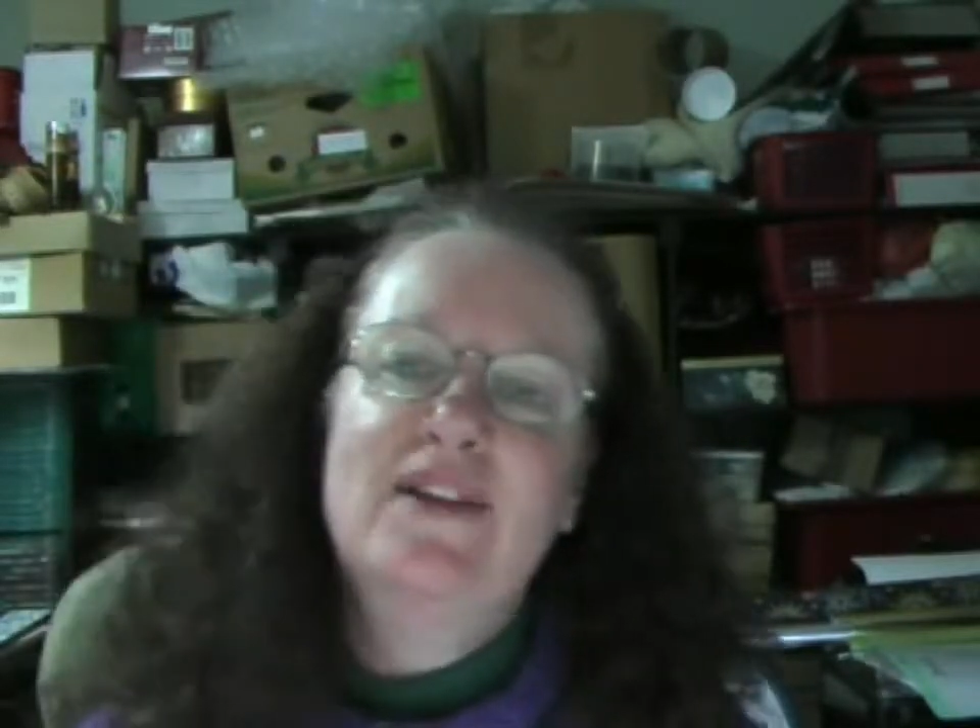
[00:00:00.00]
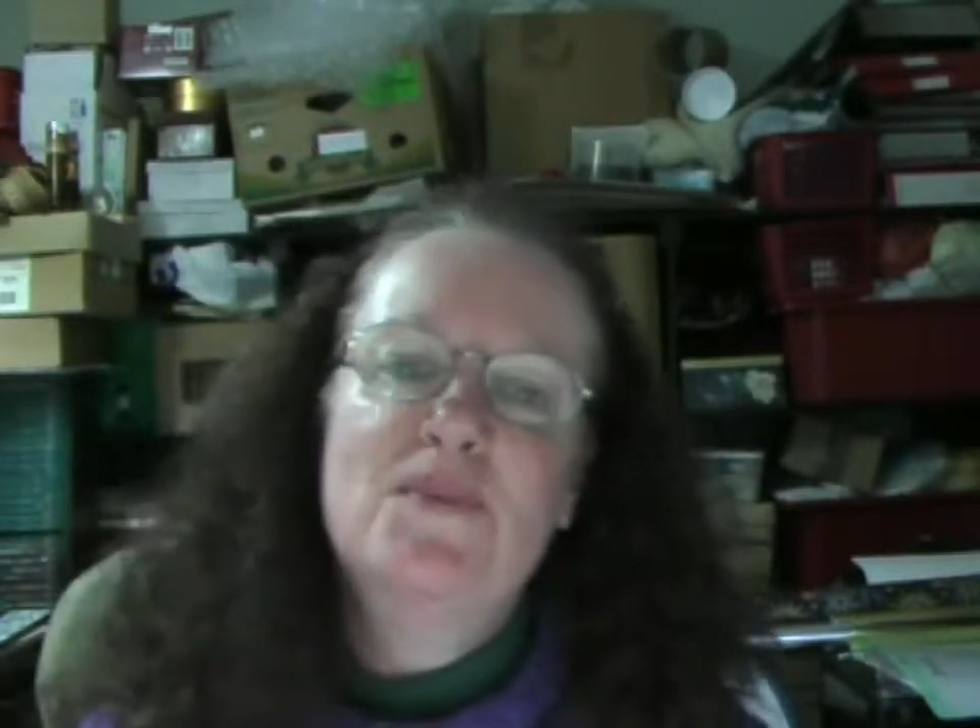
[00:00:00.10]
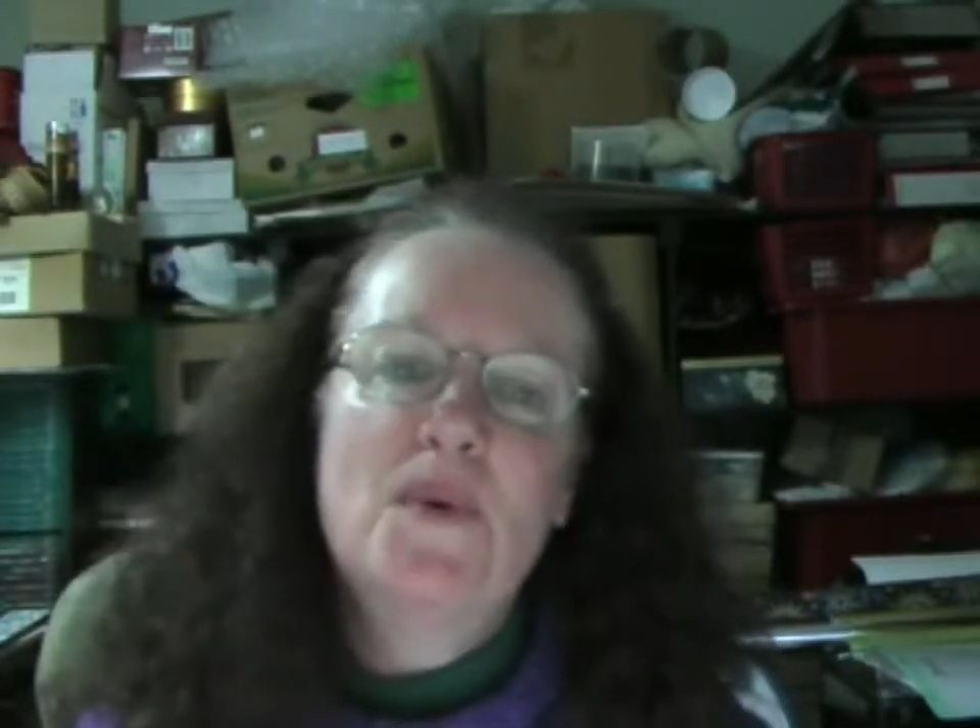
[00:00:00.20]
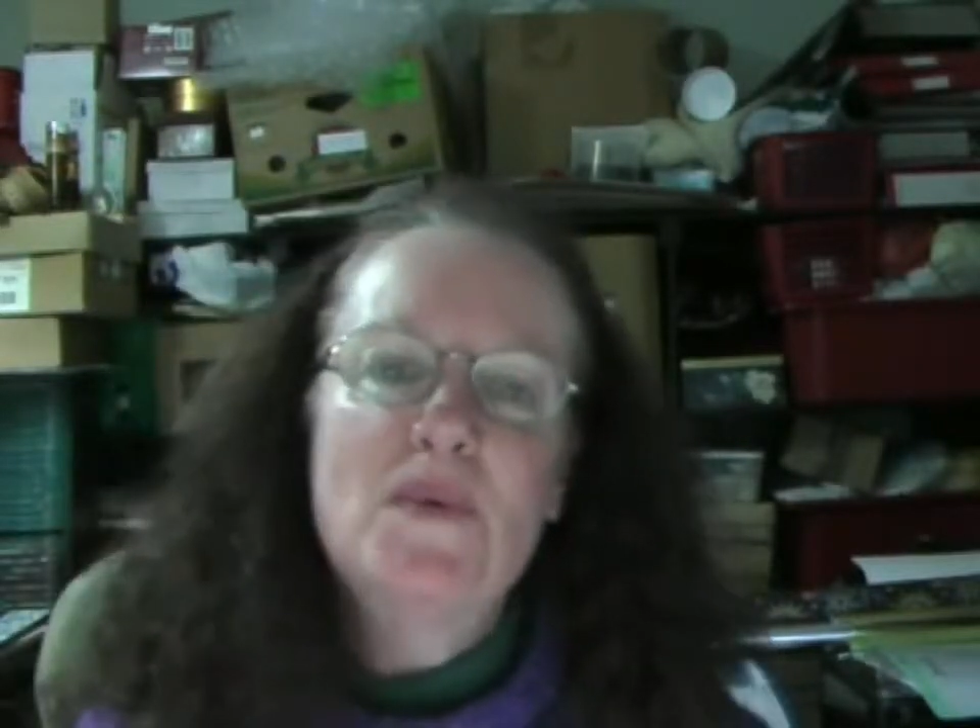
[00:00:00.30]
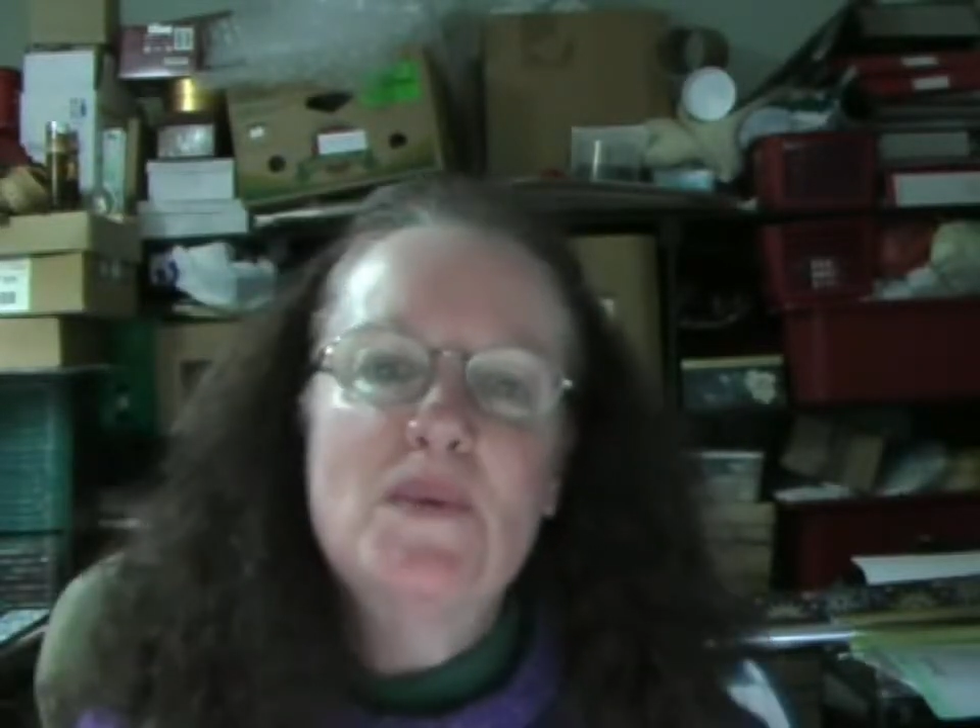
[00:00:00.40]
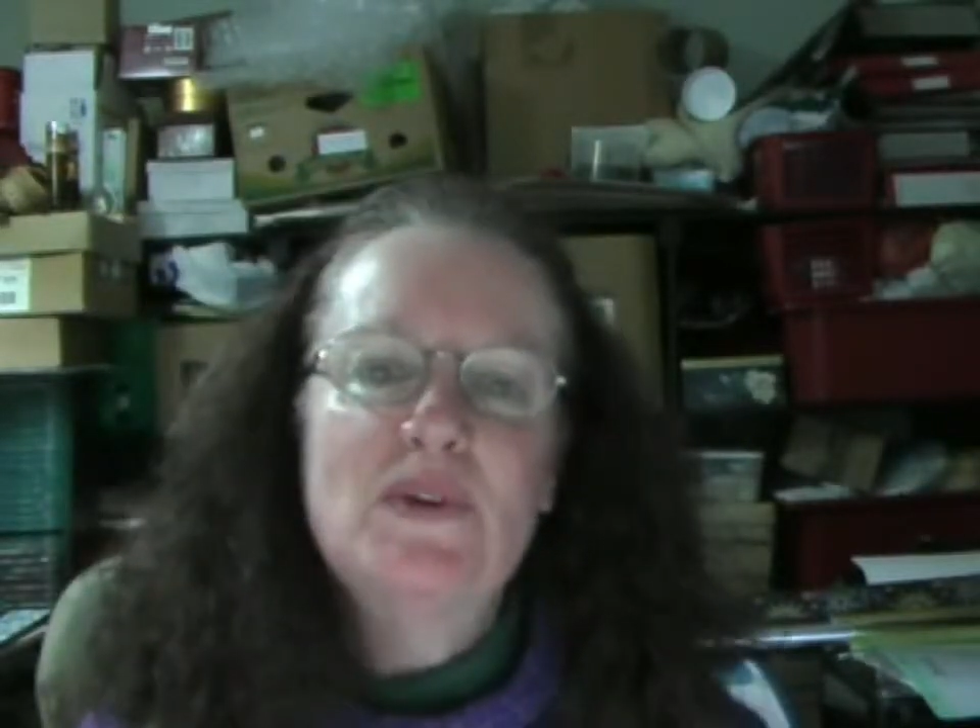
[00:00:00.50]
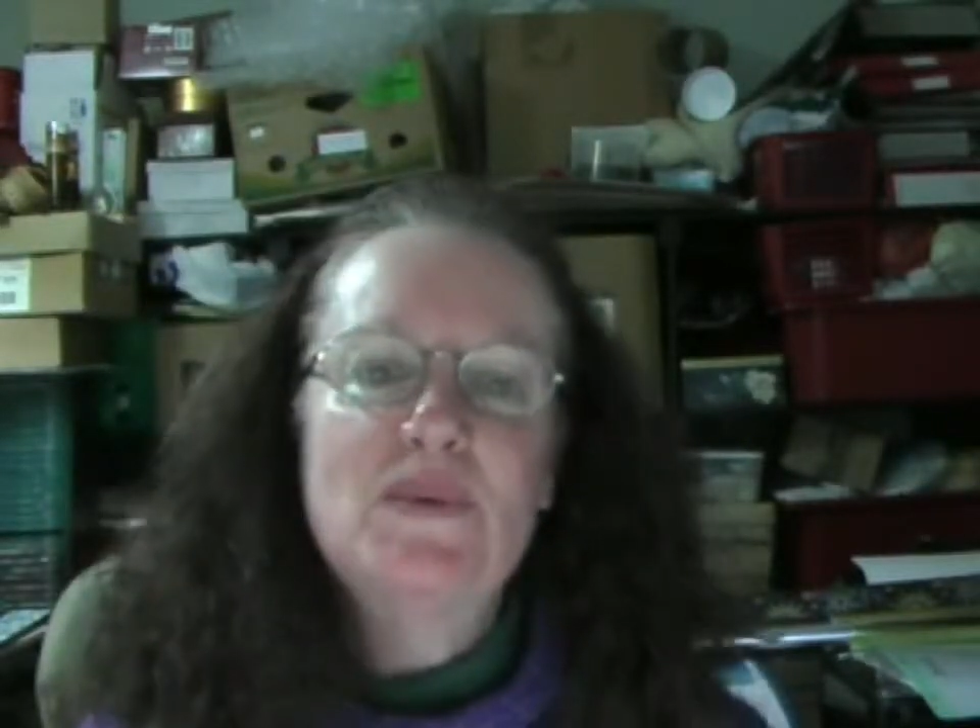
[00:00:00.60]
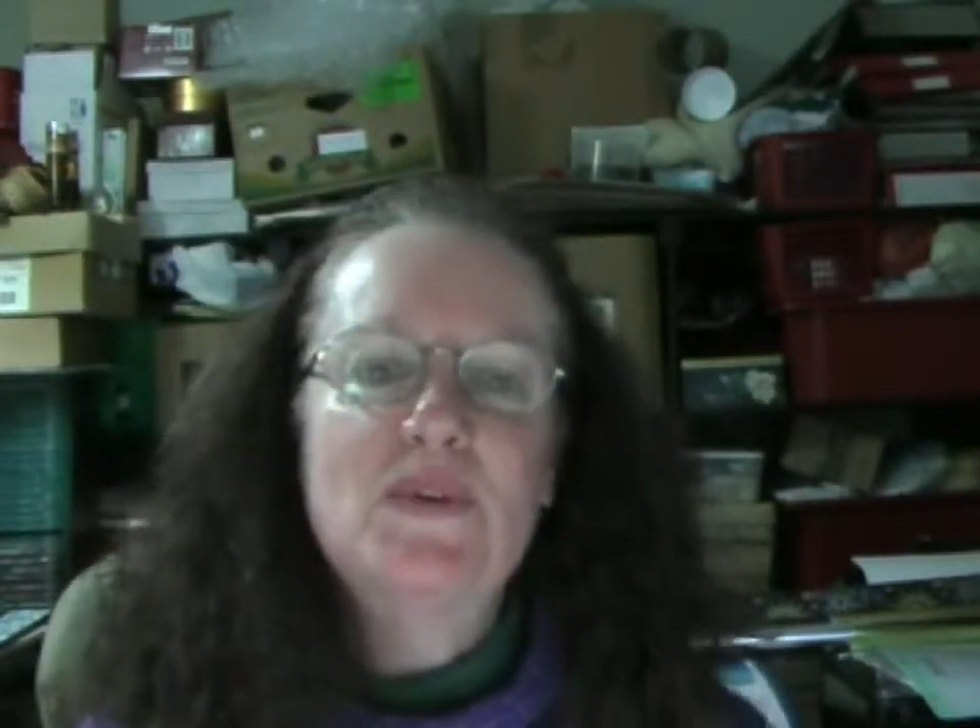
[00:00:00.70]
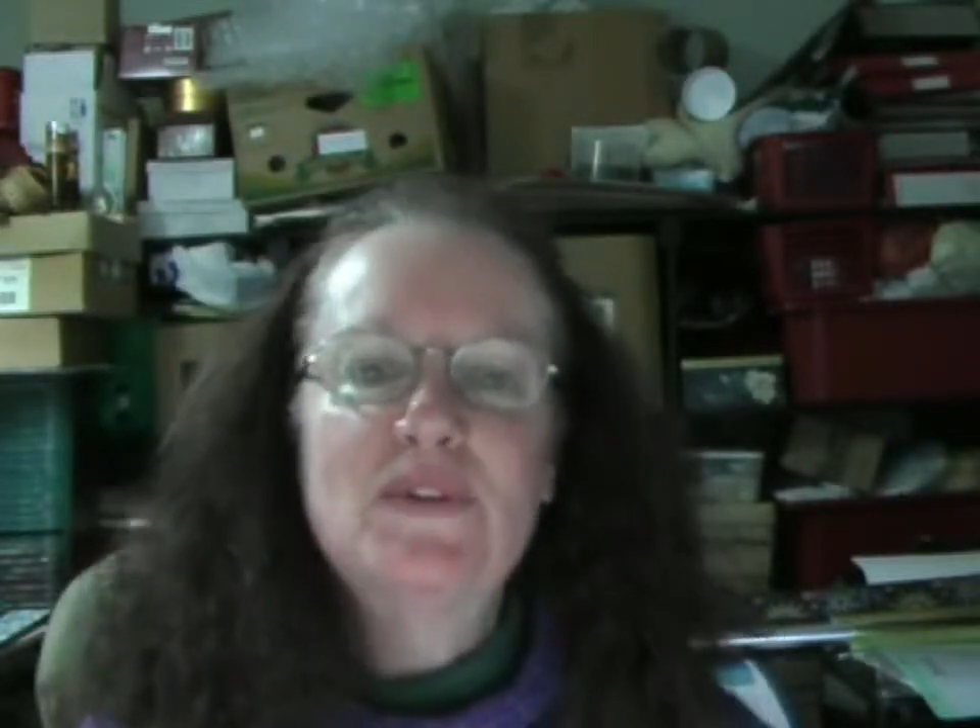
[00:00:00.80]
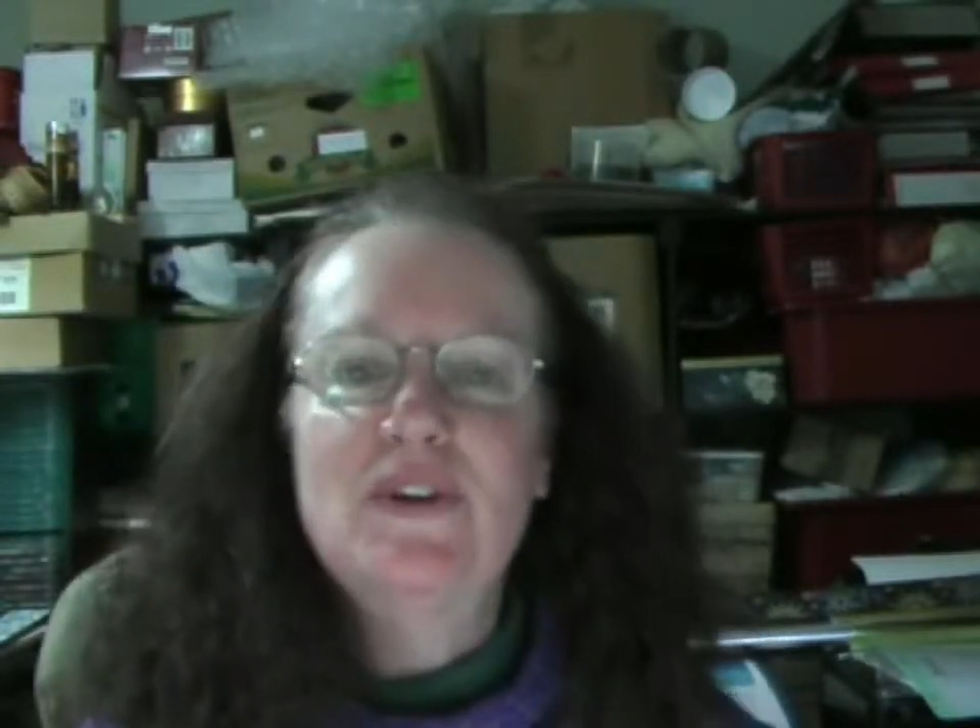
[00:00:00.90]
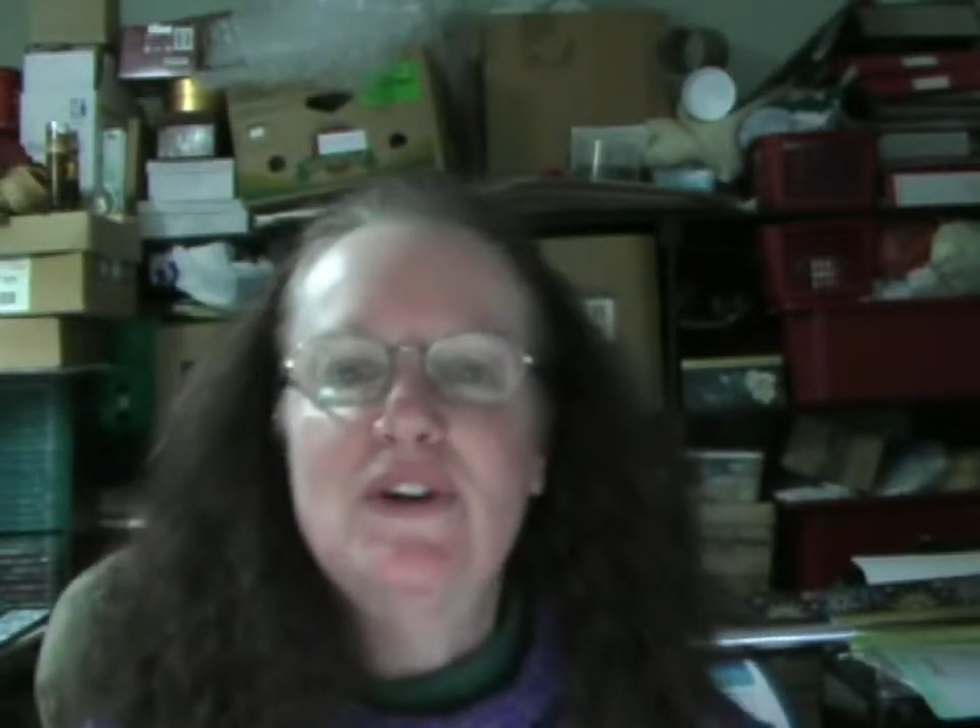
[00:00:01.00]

You probably wonder what on